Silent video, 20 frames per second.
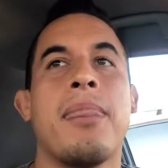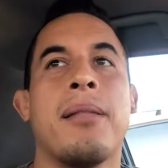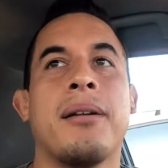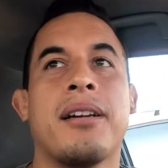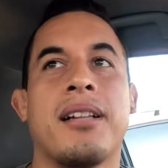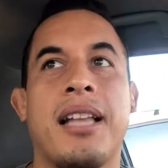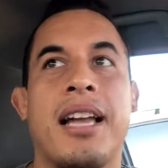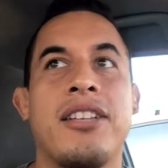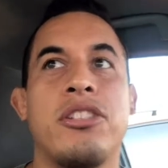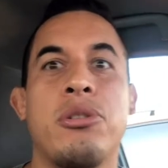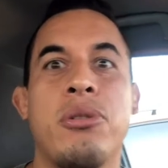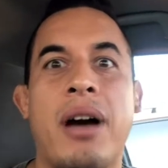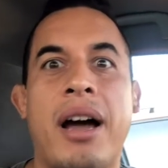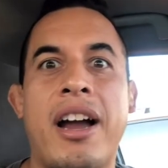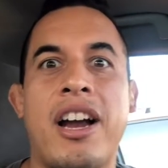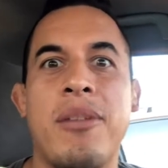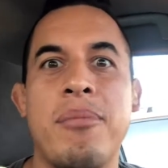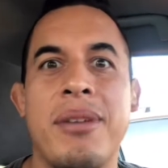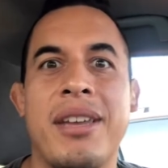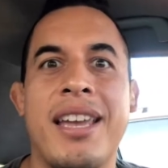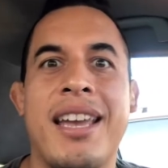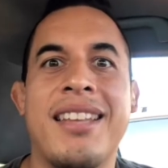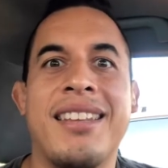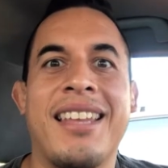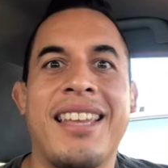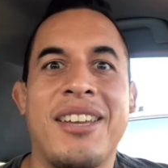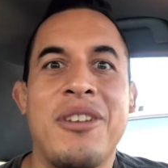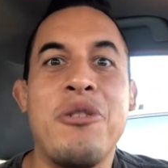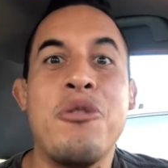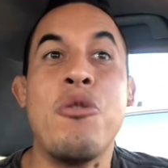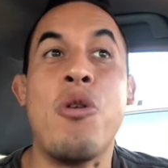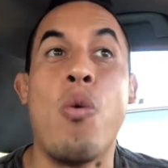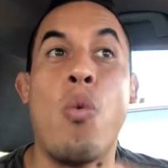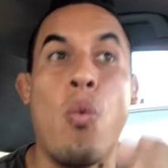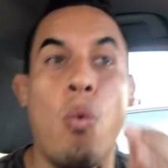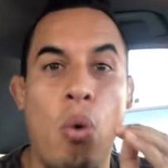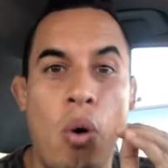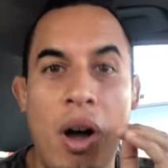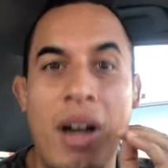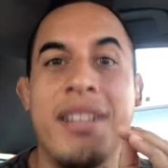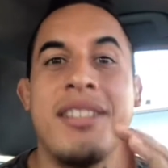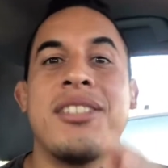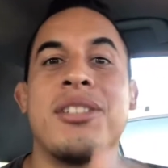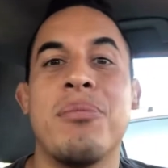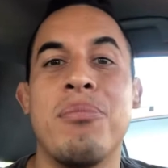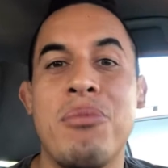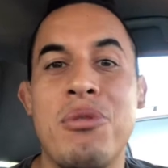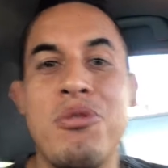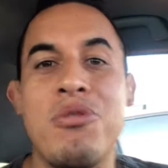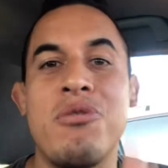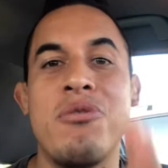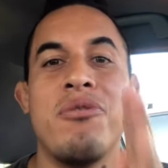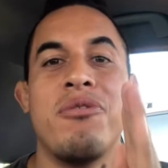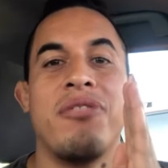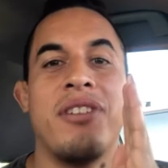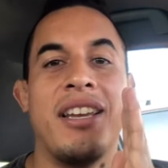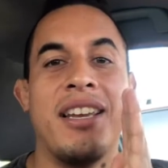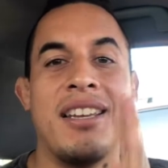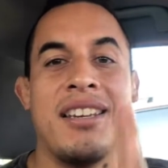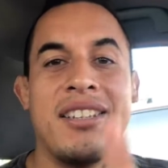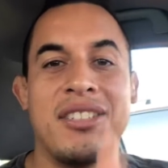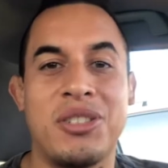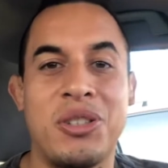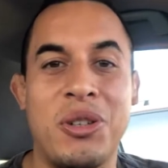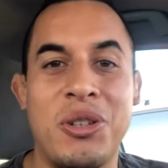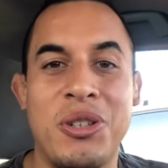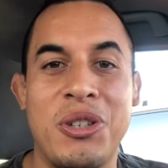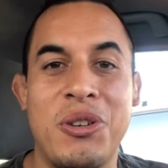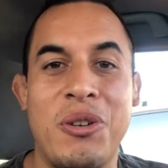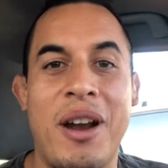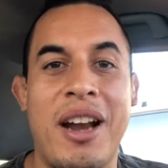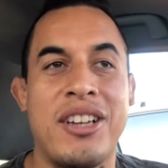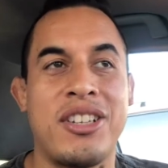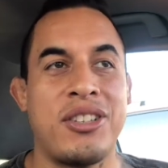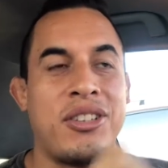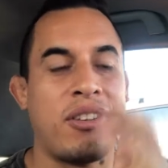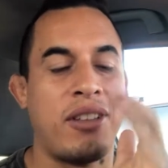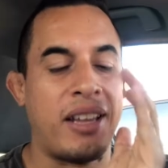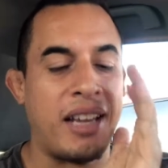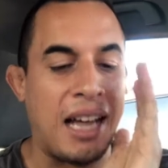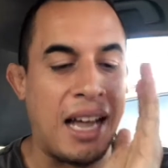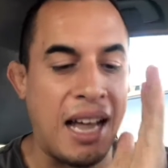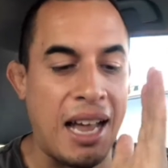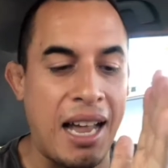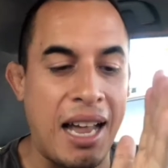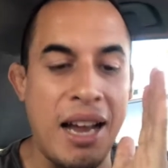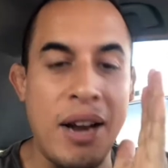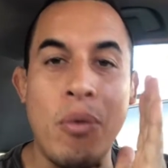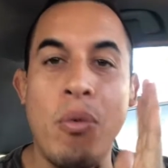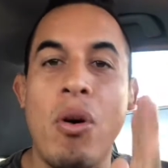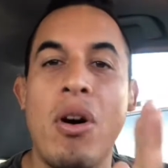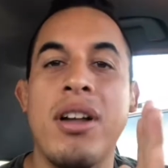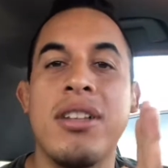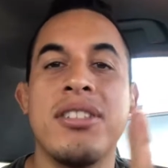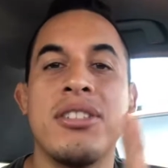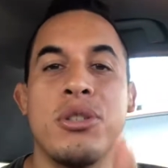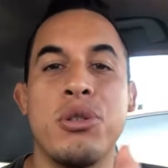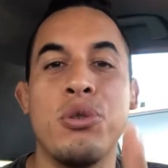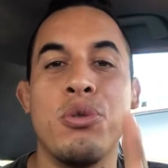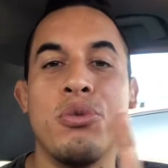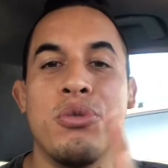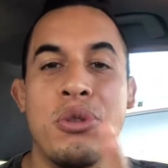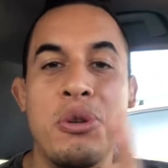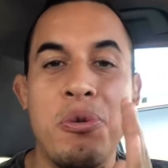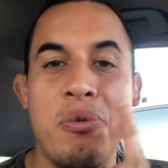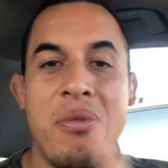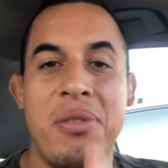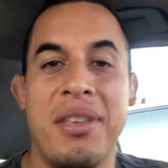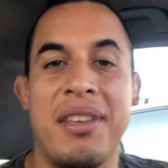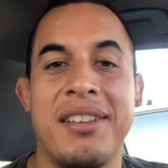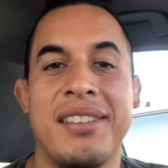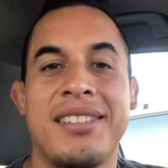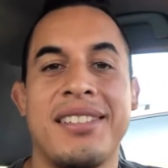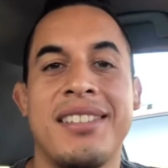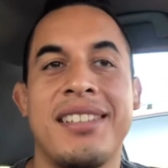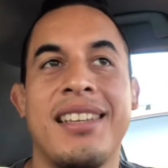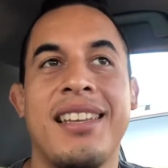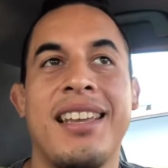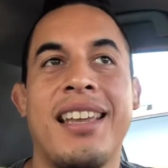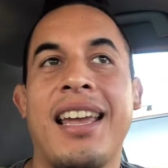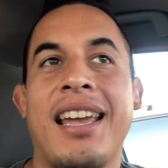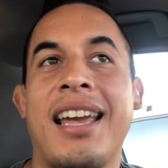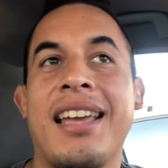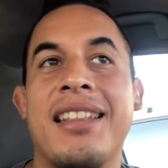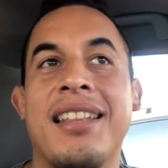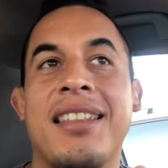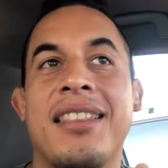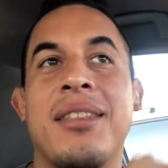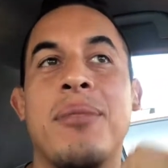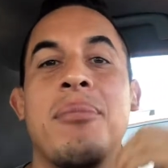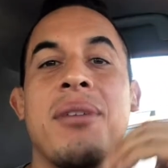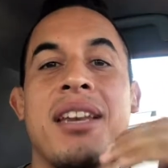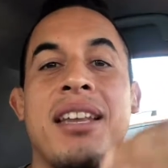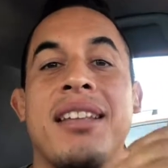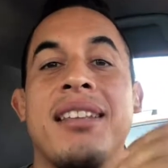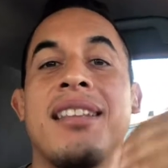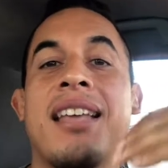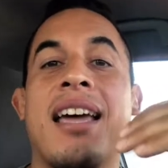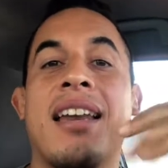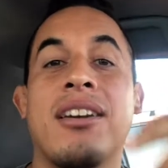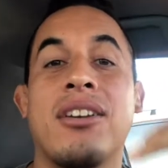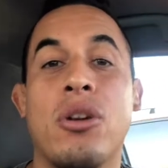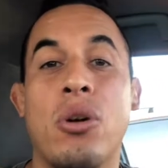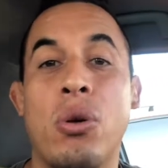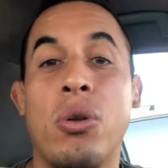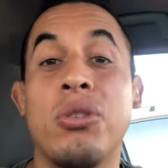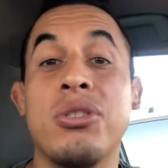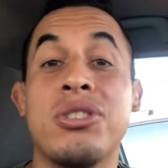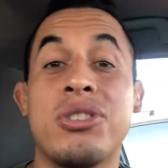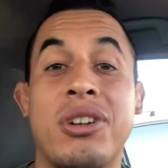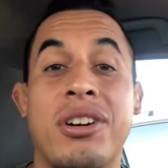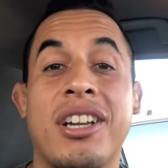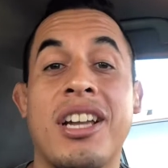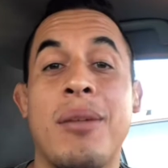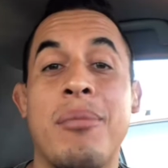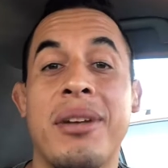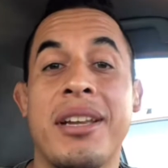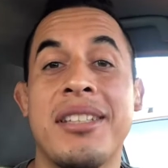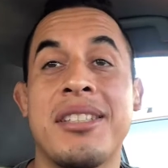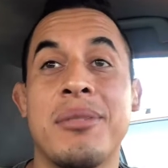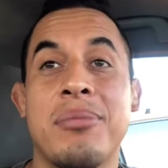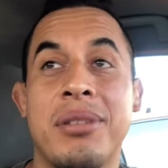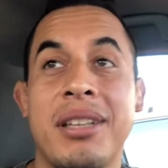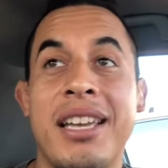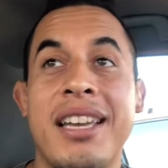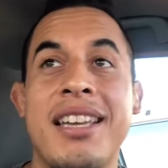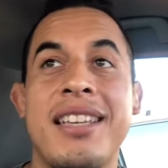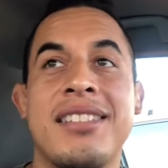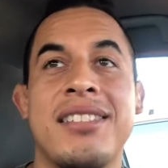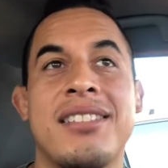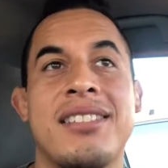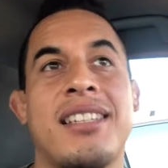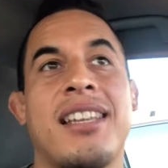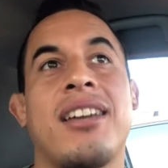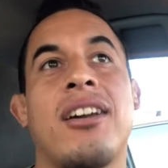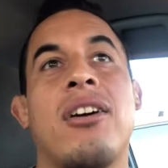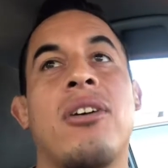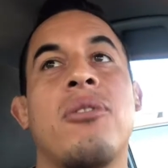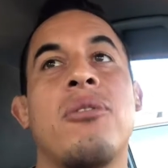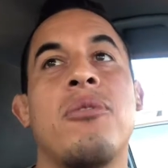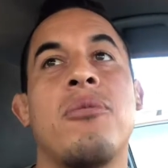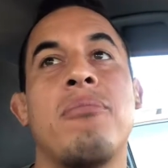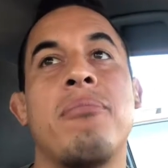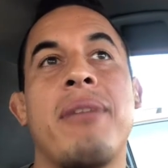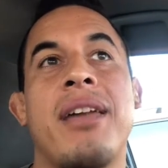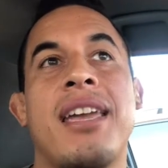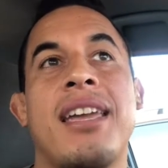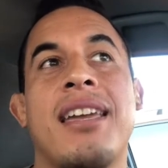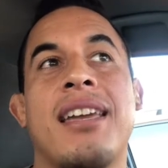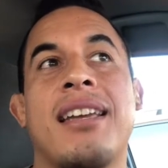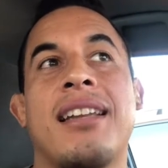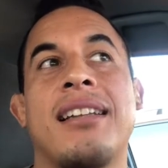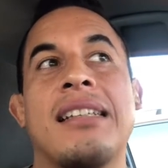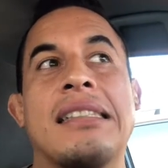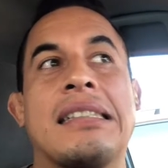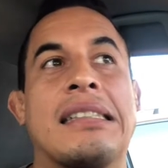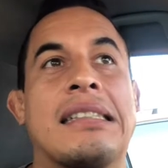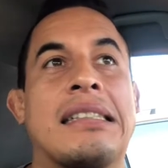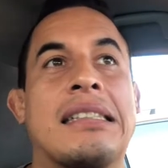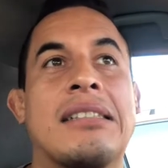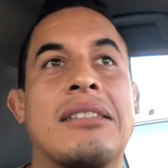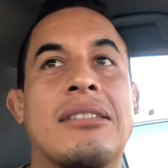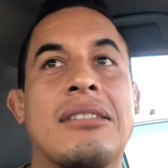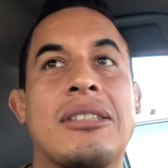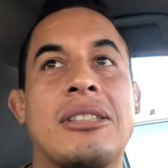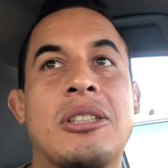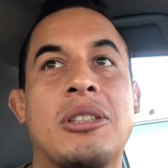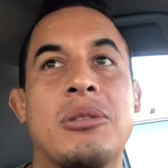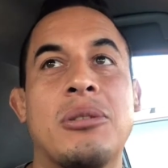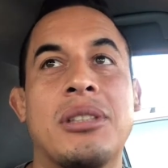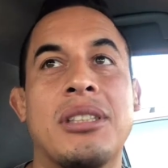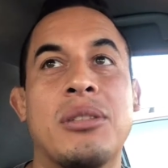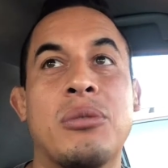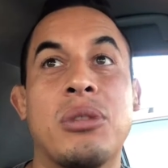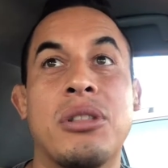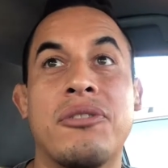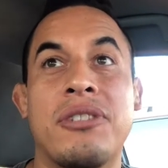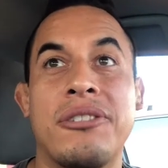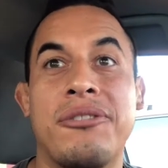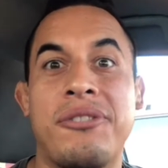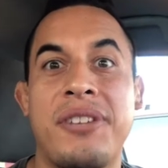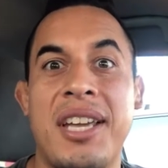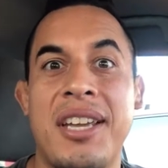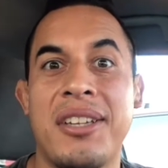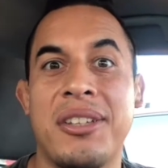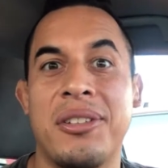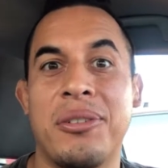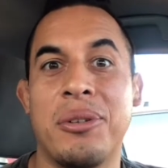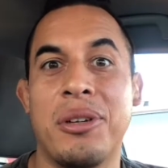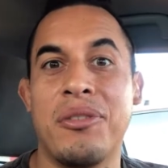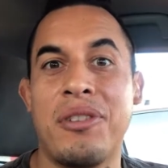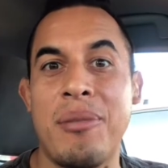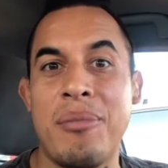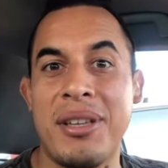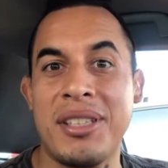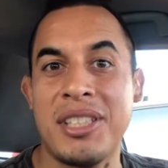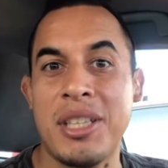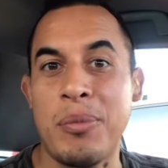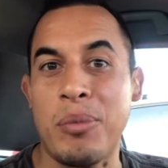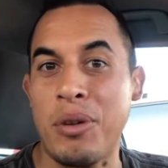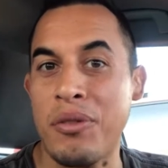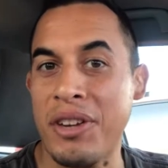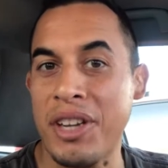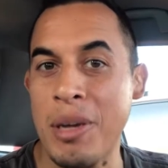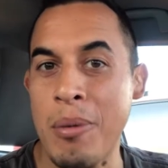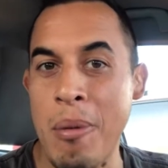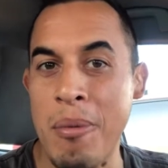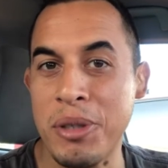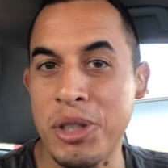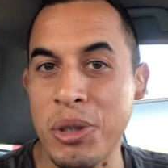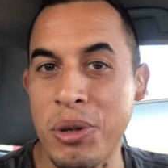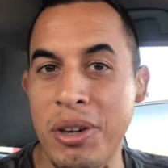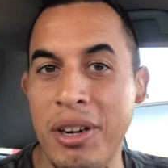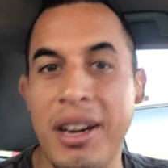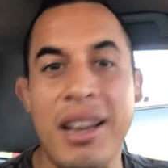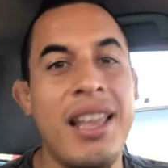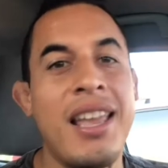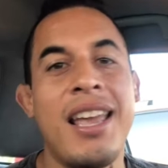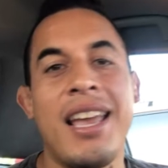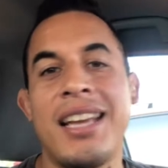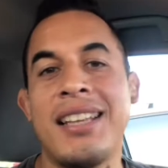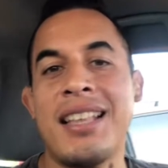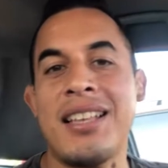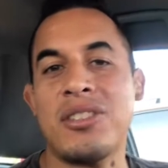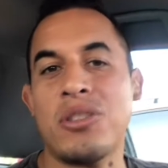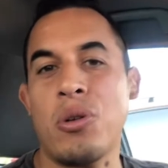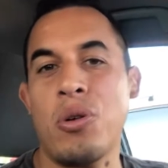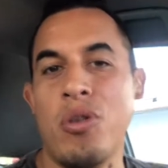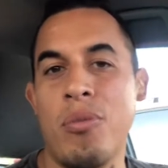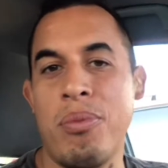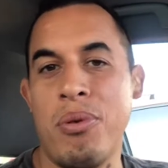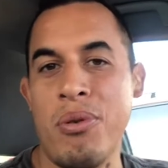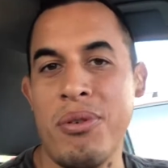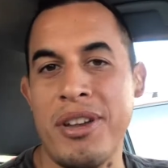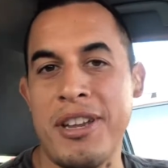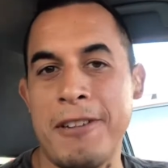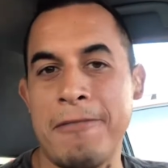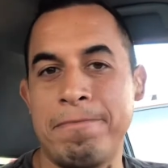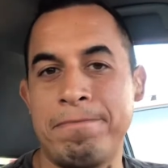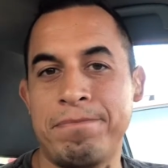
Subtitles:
Clients who hire me and like who want to move in a certain direction, they're like, I want to do this. And then the minute that goals start coming into place, it's like, oh man, I don't know. Like, what if I fail? What if I mess up? What if I come up short? And that's the whole point.